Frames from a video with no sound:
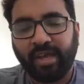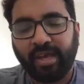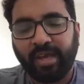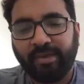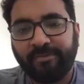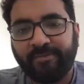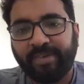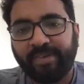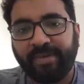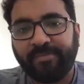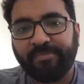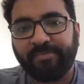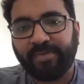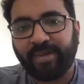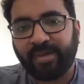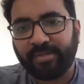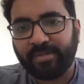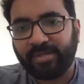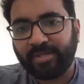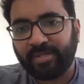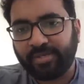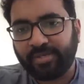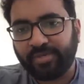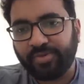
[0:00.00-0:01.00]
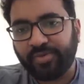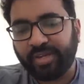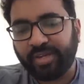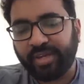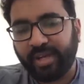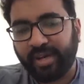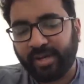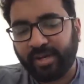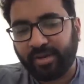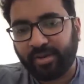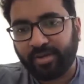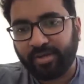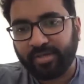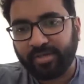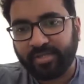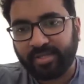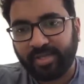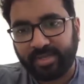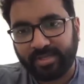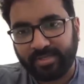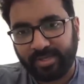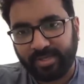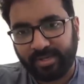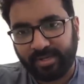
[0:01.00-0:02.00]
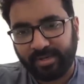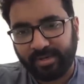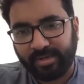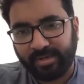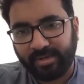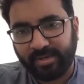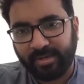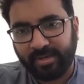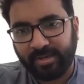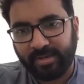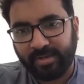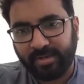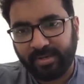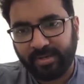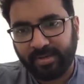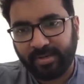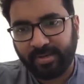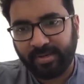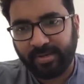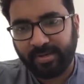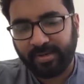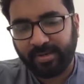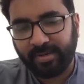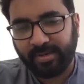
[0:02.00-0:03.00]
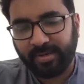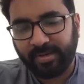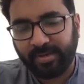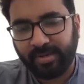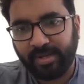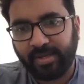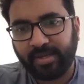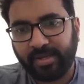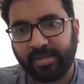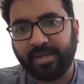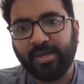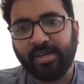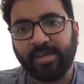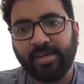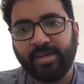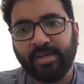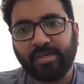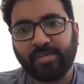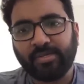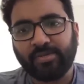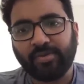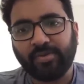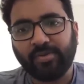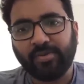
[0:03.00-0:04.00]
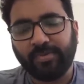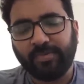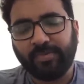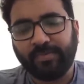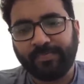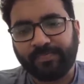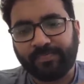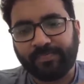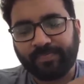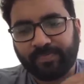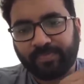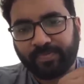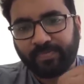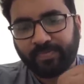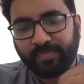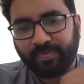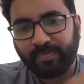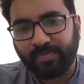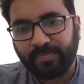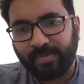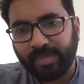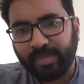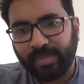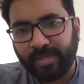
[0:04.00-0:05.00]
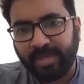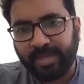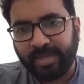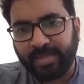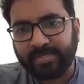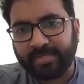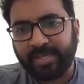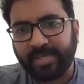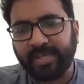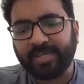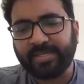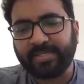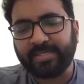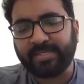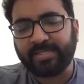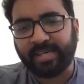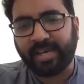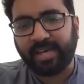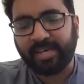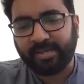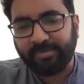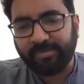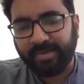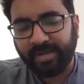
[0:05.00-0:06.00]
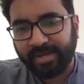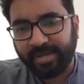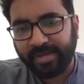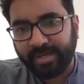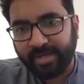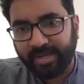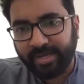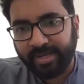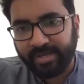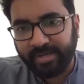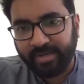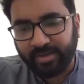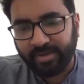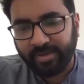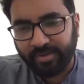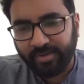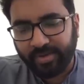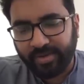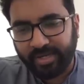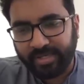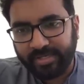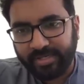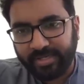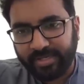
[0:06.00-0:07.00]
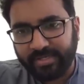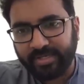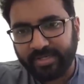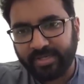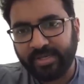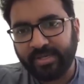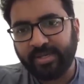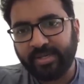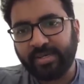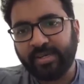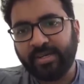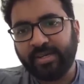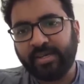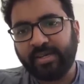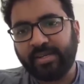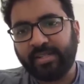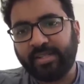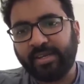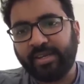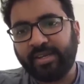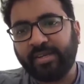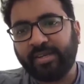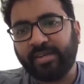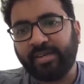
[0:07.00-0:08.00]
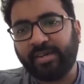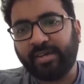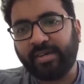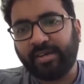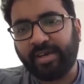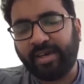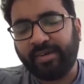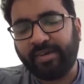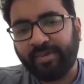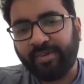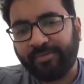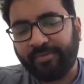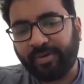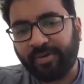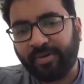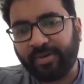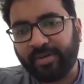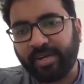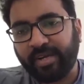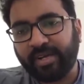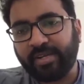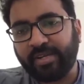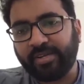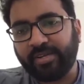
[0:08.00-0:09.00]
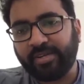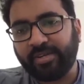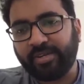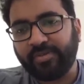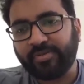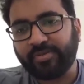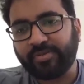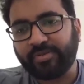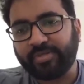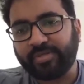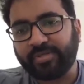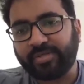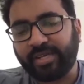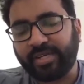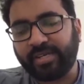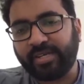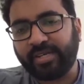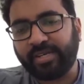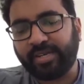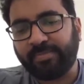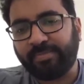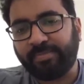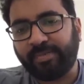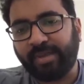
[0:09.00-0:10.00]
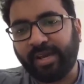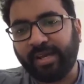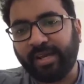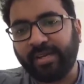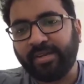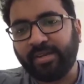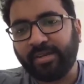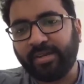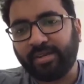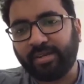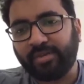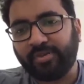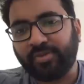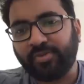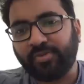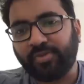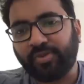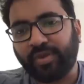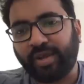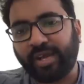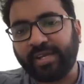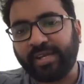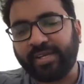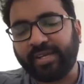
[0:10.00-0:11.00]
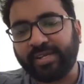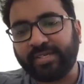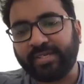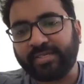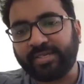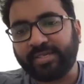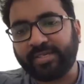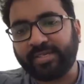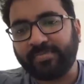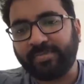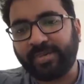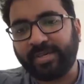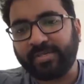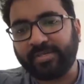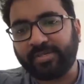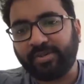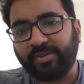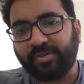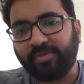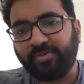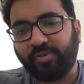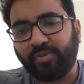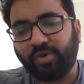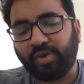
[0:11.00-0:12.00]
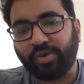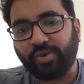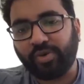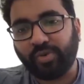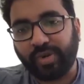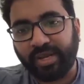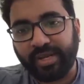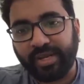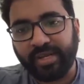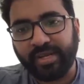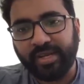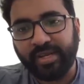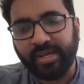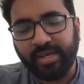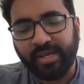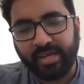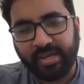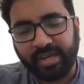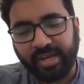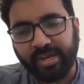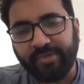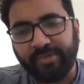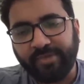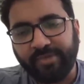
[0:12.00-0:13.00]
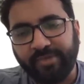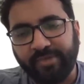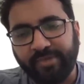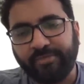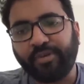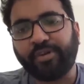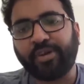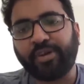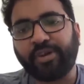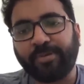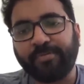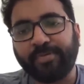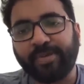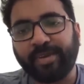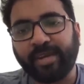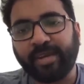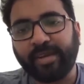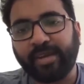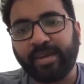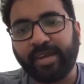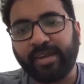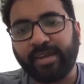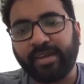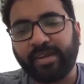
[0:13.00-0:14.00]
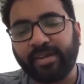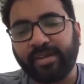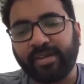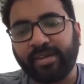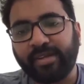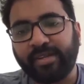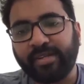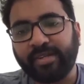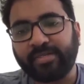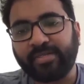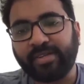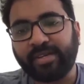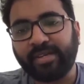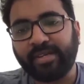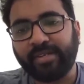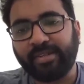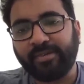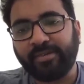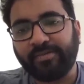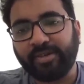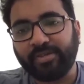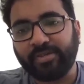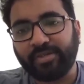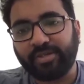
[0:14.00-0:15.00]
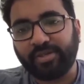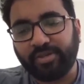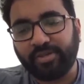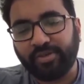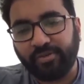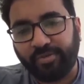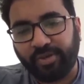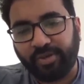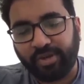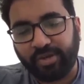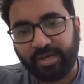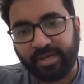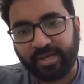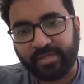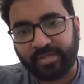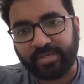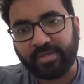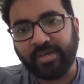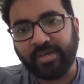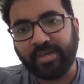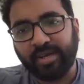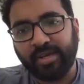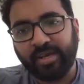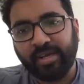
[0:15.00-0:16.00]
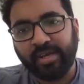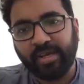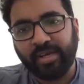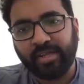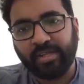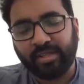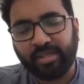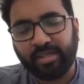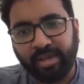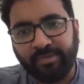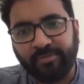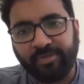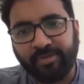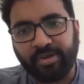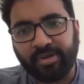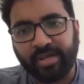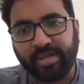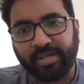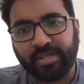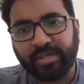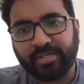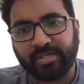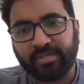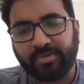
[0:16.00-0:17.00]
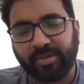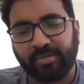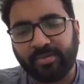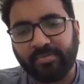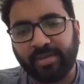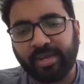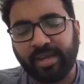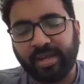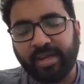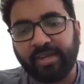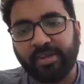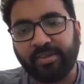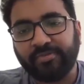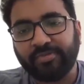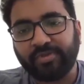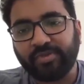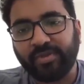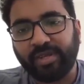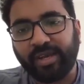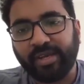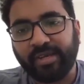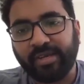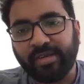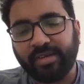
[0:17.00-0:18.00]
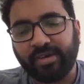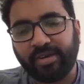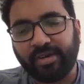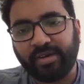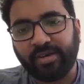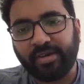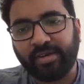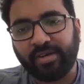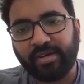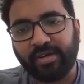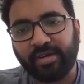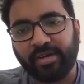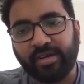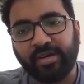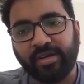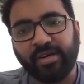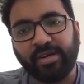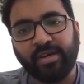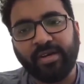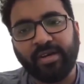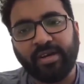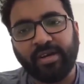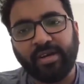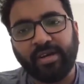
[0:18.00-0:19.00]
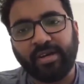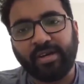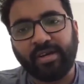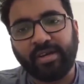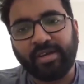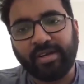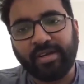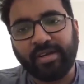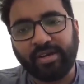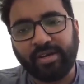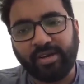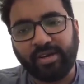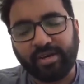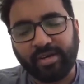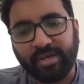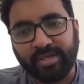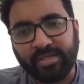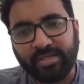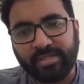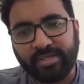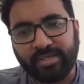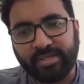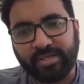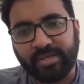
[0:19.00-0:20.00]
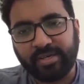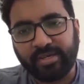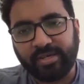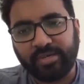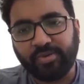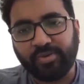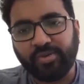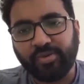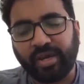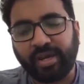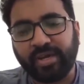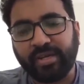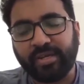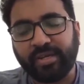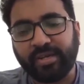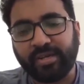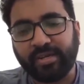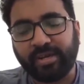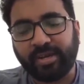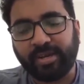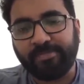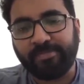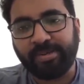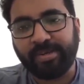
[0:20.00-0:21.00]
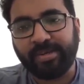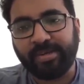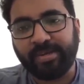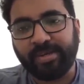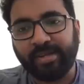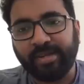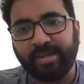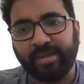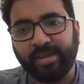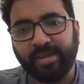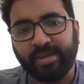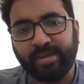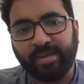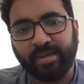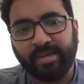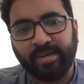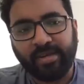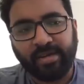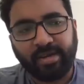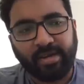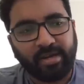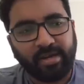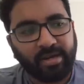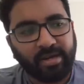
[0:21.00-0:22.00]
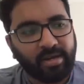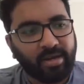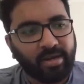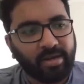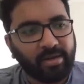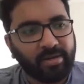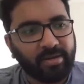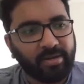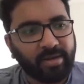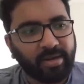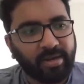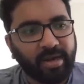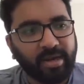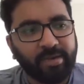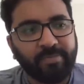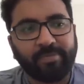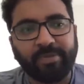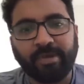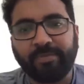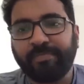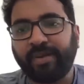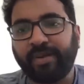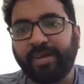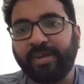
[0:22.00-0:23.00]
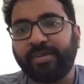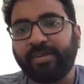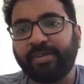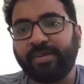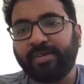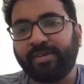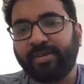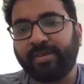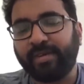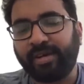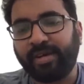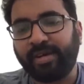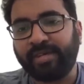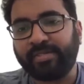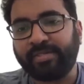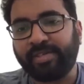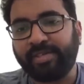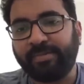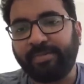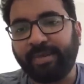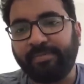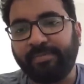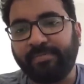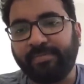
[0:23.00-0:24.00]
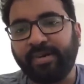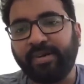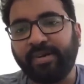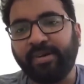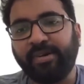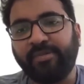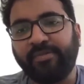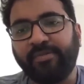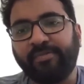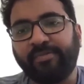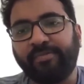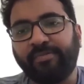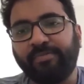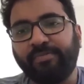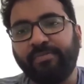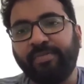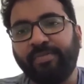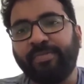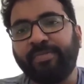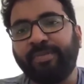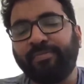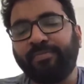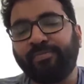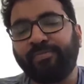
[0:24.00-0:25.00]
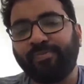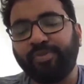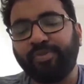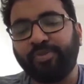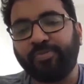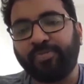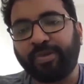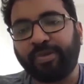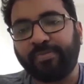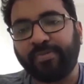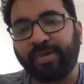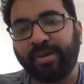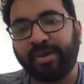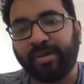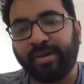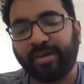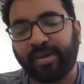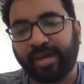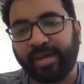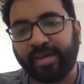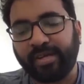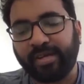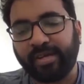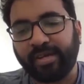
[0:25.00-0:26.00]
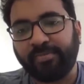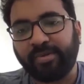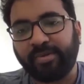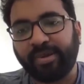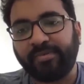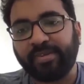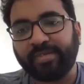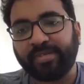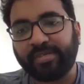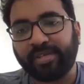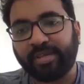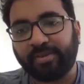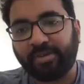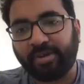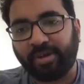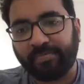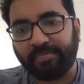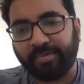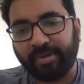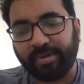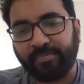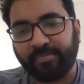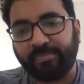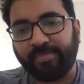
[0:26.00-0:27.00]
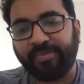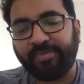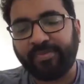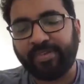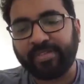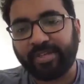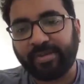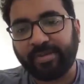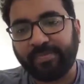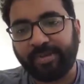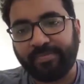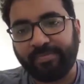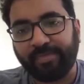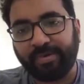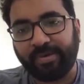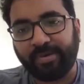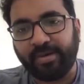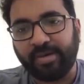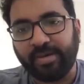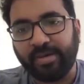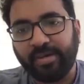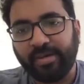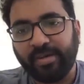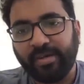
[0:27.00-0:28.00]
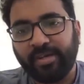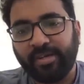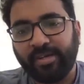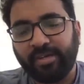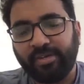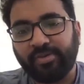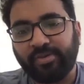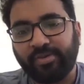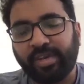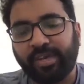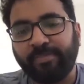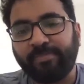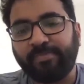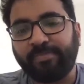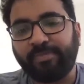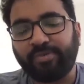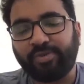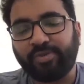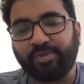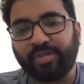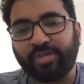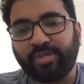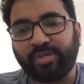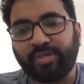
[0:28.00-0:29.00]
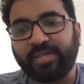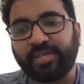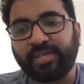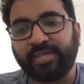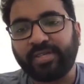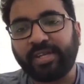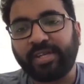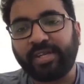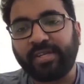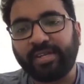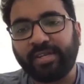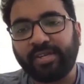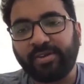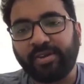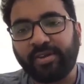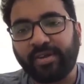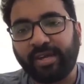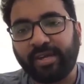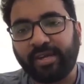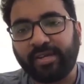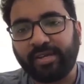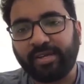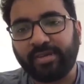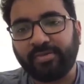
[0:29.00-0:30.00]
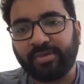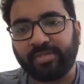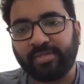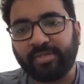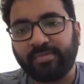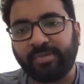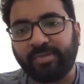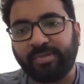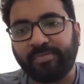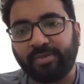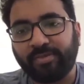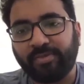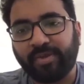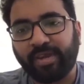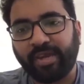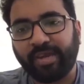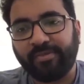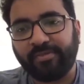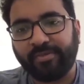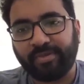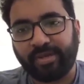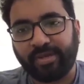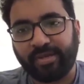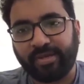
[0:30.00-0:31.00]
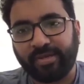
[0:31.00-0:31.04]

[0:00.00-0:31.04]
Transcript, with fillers: web the story across the essay, right? So essay, start by reading good essays. Then every fortnight you set a plan to write essays based on what you read. Read for a topic and write an essay in the first two fortnight. In the third fortnight, that's probably end of July or uh, early August, you write a completely uh, unprepared essay paper. Maybe you prepare write a previous year topic, previous year paper. You keep two thousand eighteen or nineteen question paper to write for that.